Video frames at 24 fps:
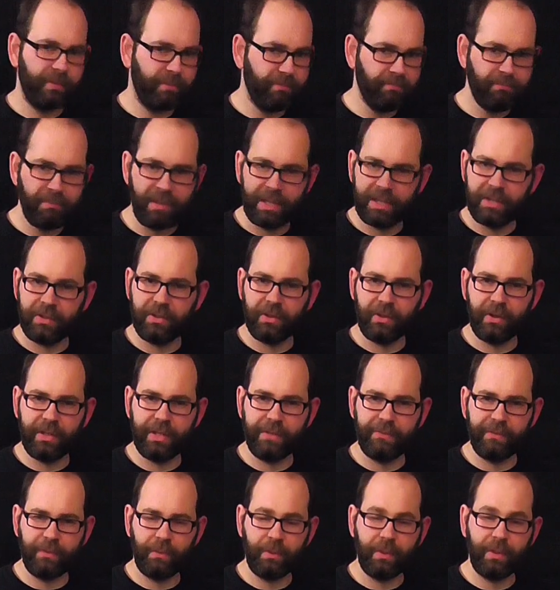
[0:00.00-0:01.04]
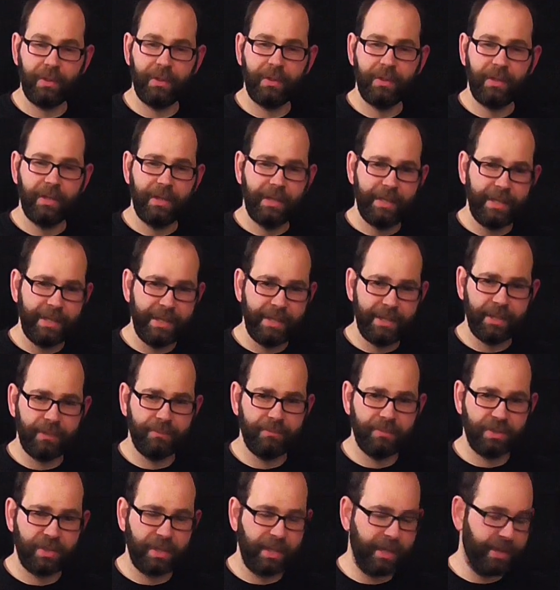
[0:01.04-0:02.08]
men are dying everywhere, he
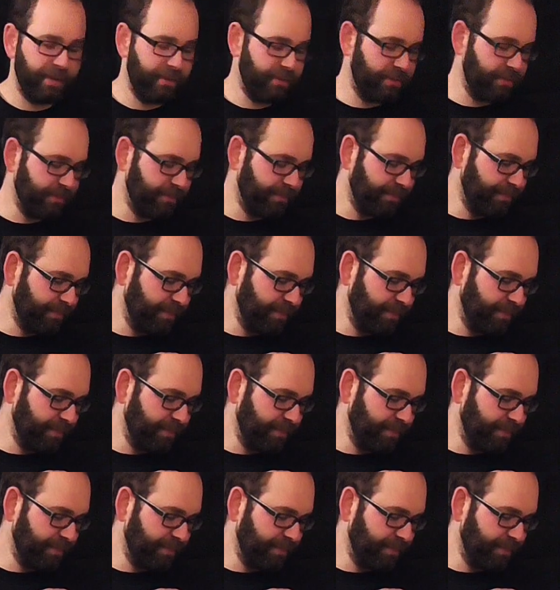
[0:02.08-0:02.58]
comes down